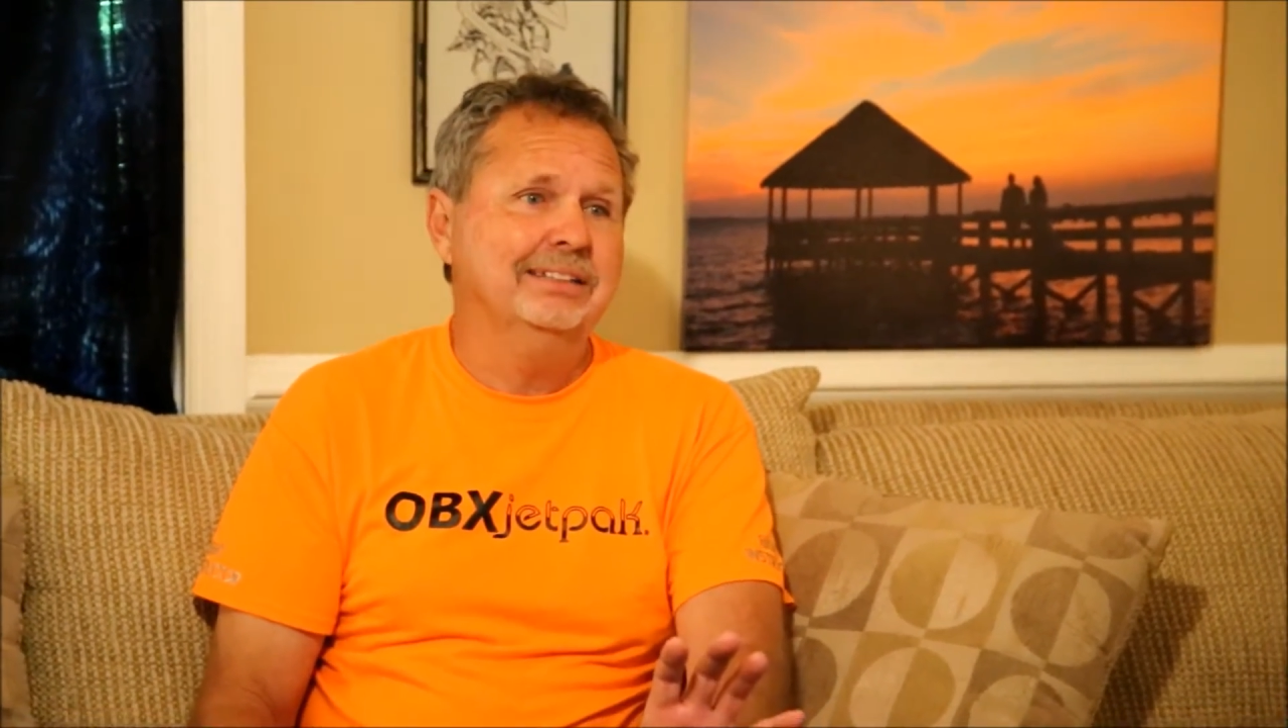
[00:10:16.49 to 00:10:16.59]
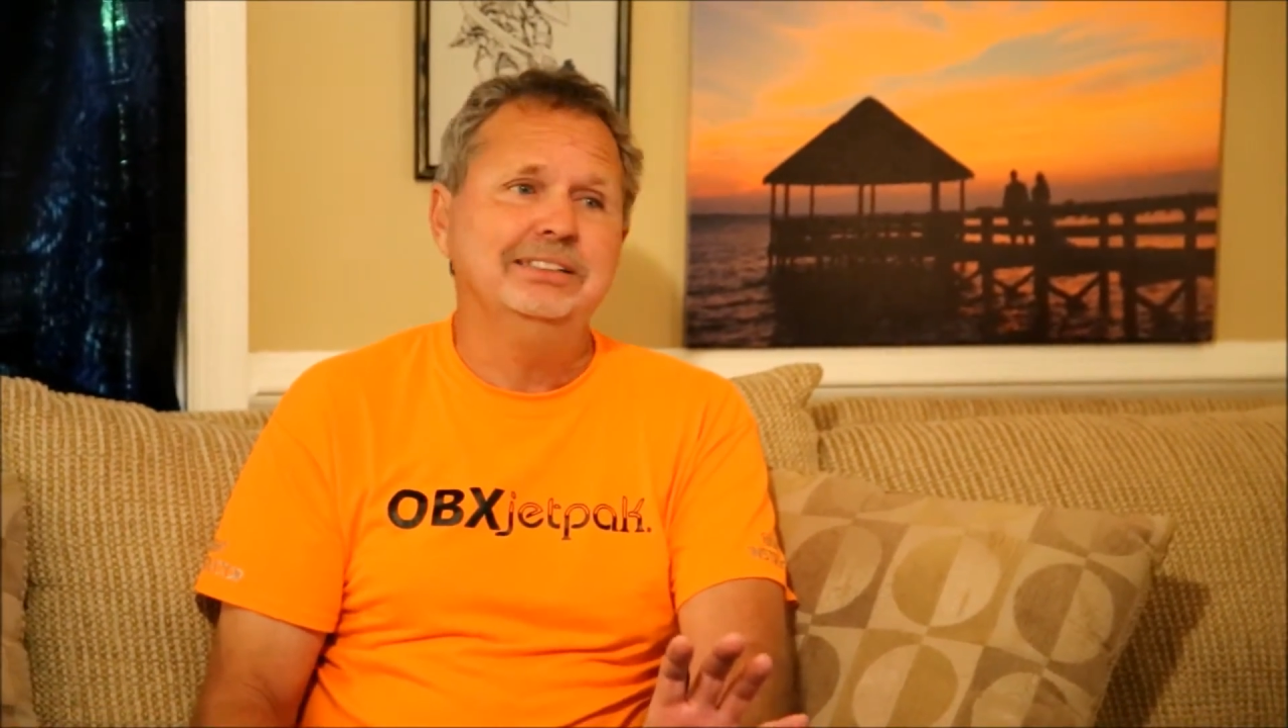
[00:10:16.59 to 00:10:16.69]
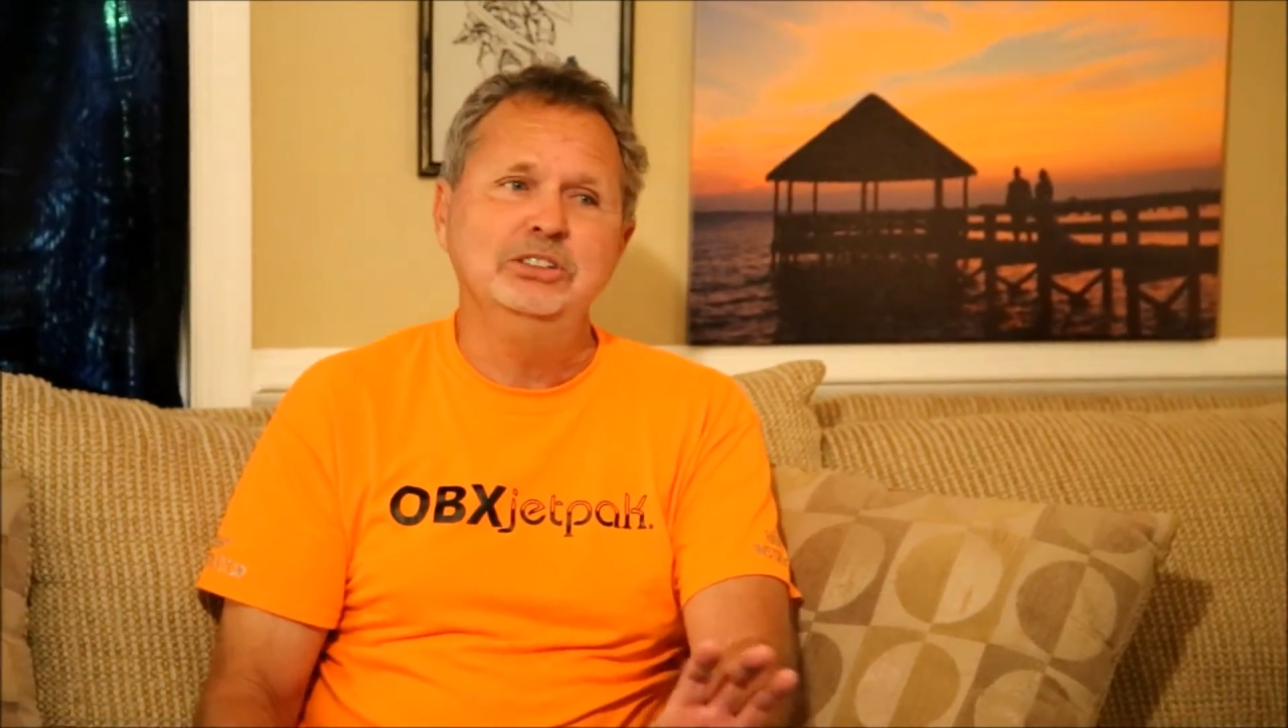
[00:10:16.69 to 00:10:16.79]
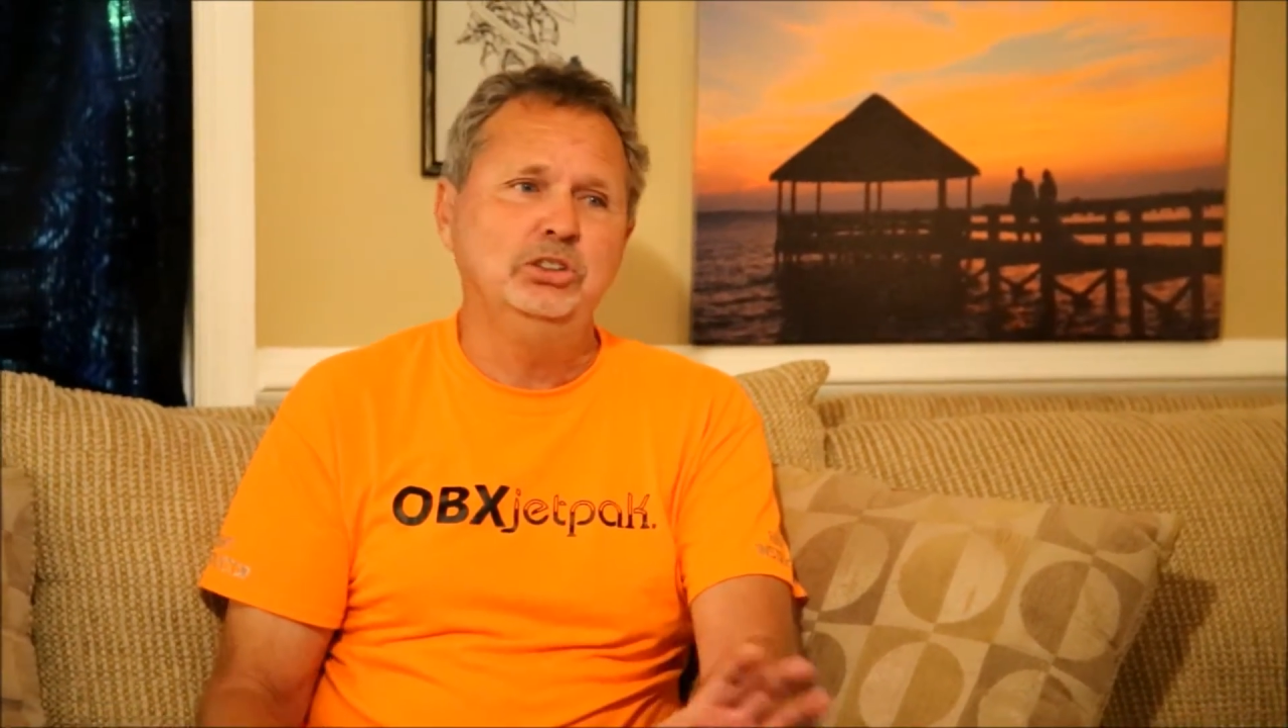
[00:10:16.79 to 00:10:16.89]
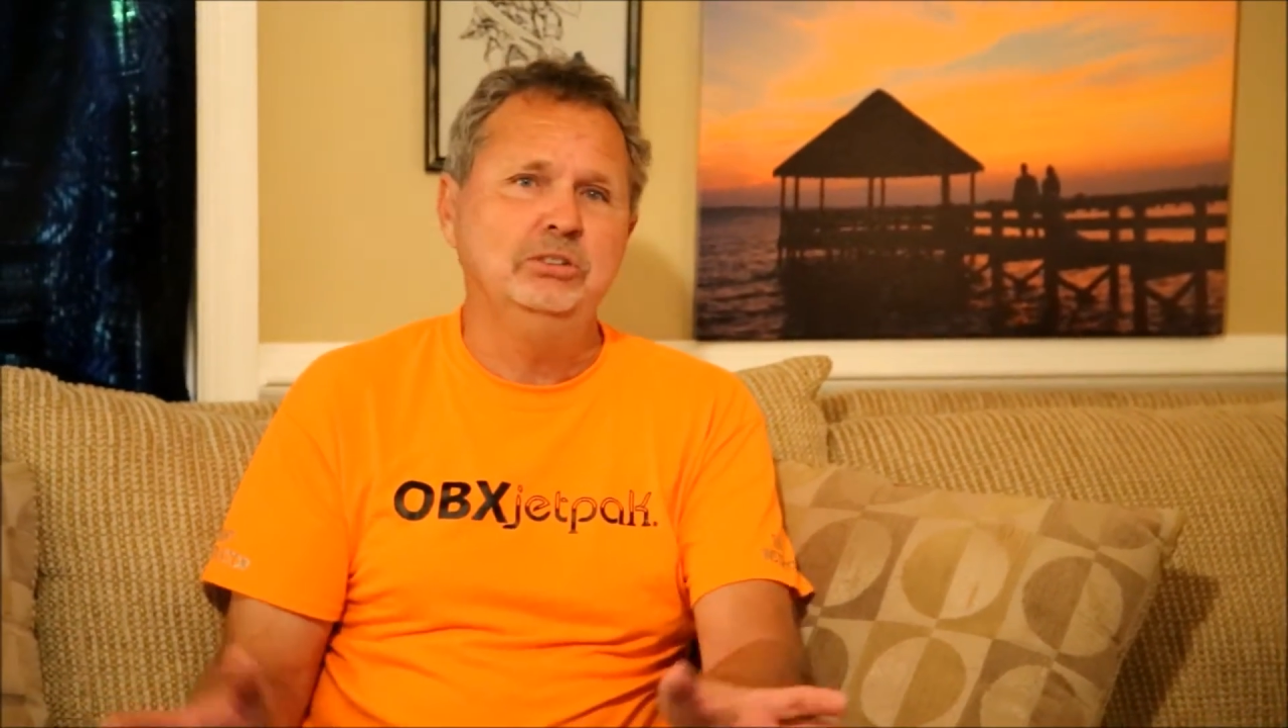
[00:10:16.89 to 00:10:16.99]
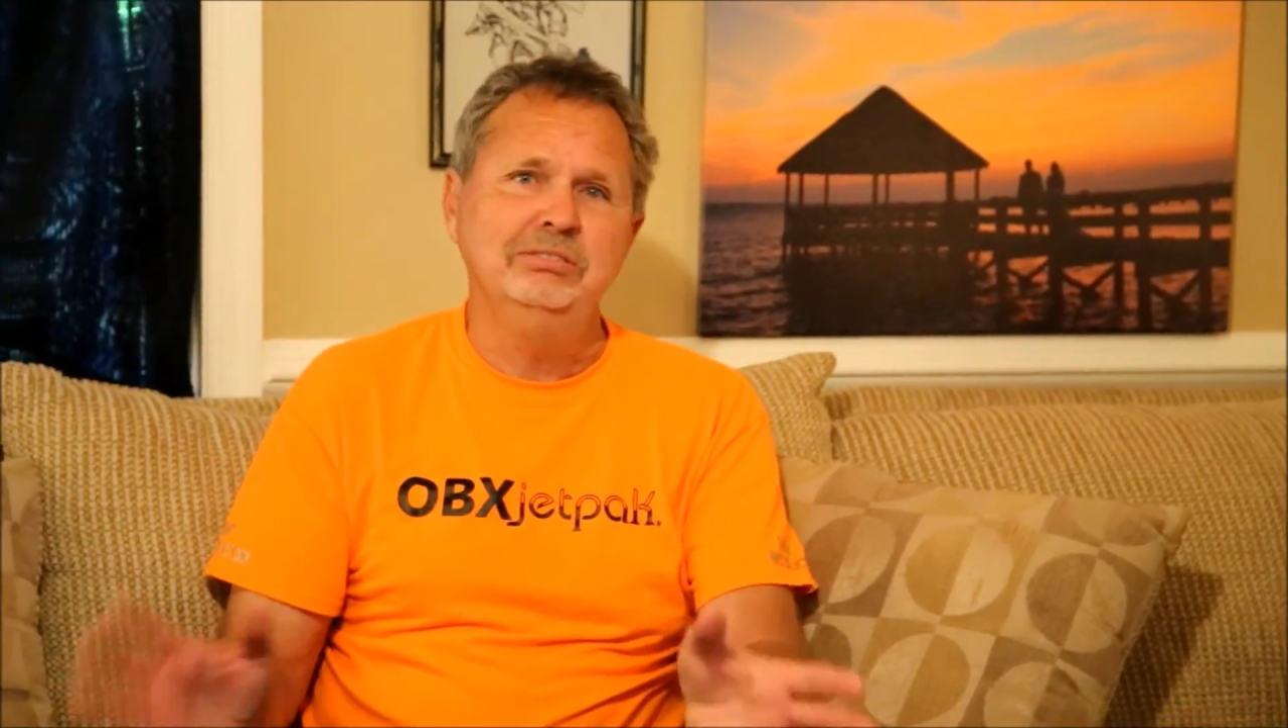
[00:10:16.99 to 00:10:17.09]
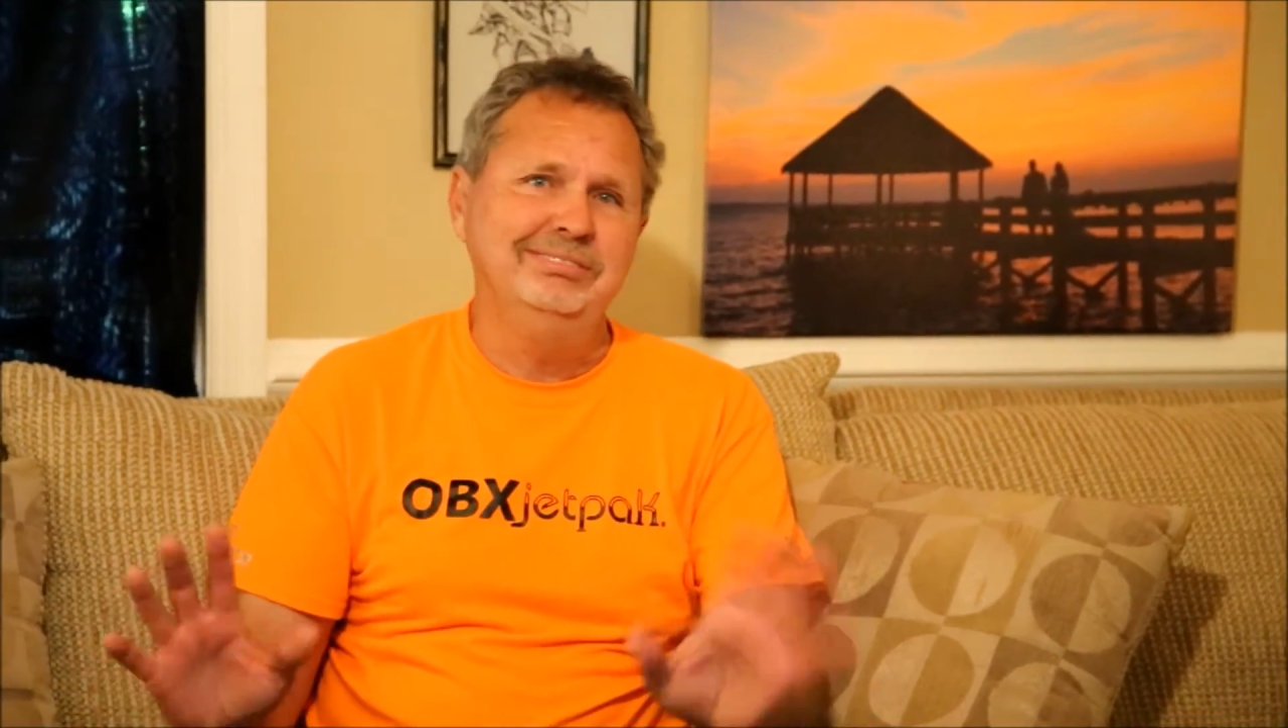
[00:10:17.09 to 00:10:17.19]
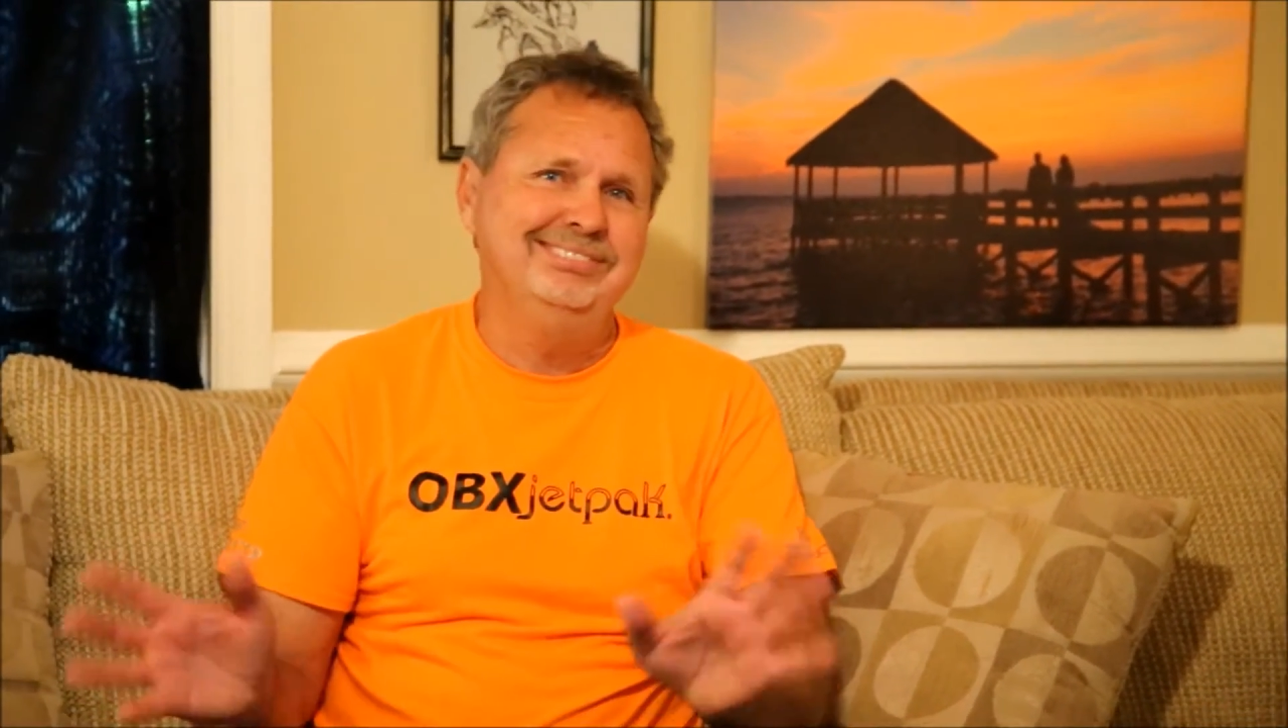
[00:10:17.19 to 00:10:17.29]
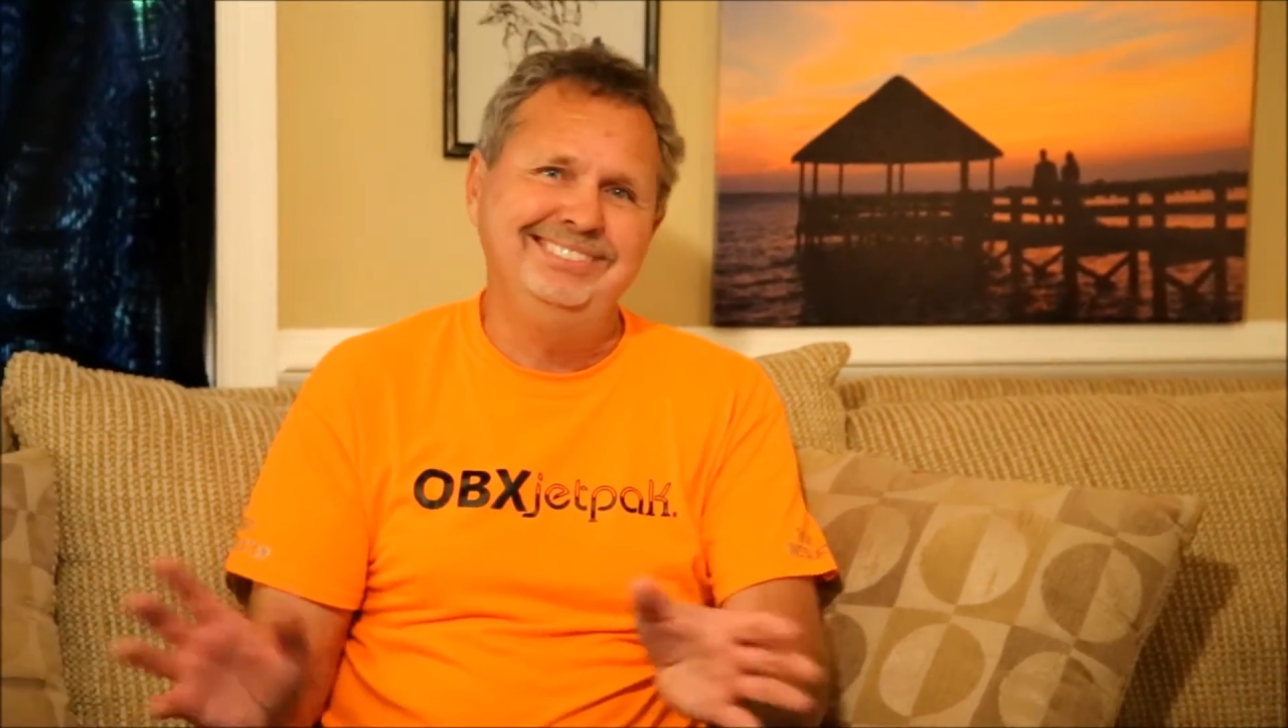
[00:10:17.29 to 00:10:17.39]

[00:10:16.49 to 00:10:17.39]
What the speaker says: because you